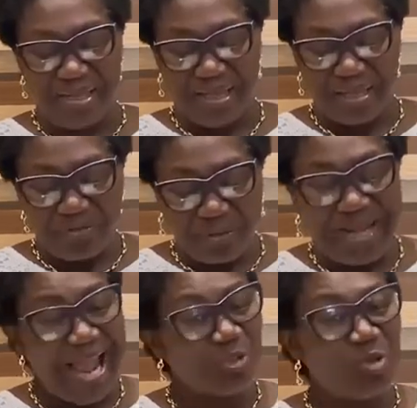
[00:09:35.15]
If you
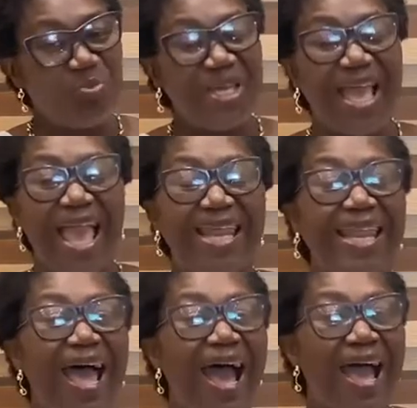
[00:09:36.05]
like to be a
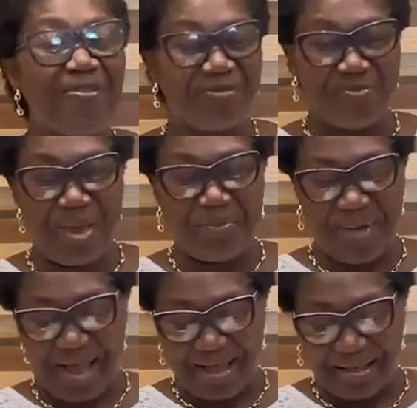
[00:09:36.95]
life member,
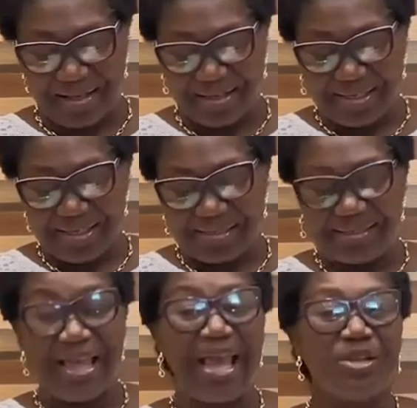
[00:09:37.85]

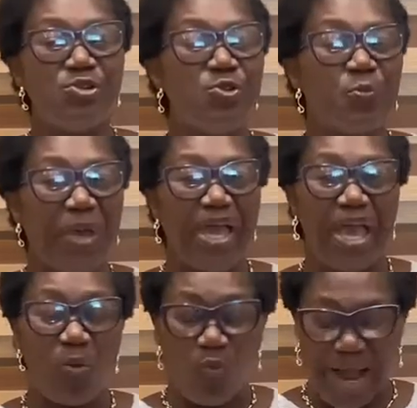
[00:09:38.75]
then you pay a
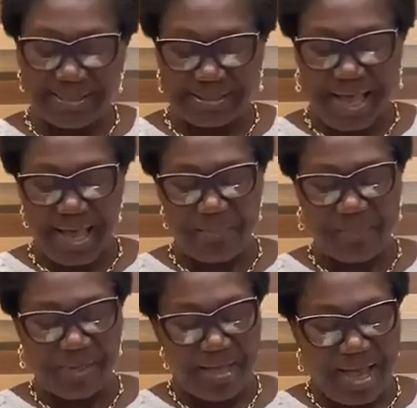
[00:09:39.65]
one-time
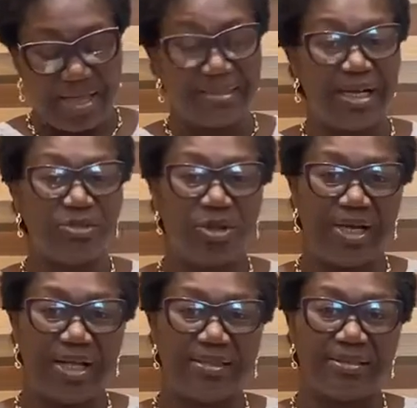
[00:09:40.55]

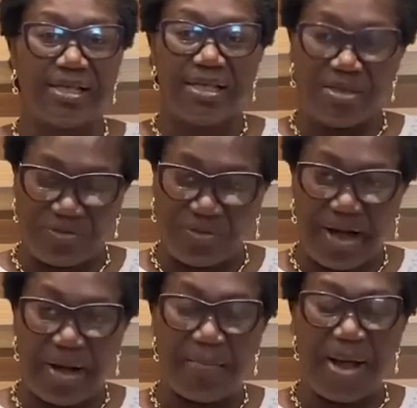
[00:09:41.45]
$100 if you are
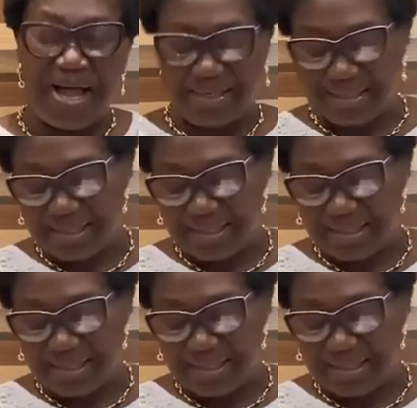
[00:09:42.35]
a man,